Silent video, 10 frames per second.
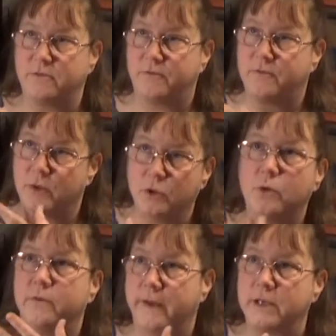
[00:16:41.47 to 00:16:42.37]
piece
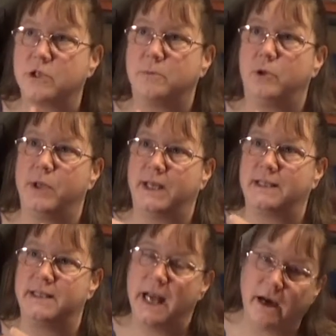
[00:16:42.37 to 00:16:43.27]
of fruit or
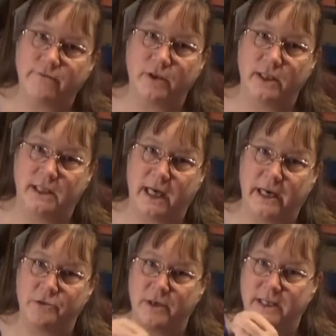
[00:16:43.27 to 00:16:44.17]
vegetable that's
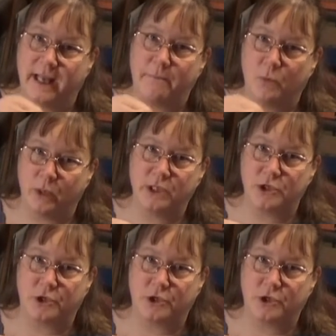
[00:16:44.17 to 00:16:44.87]
not fully dehydrated,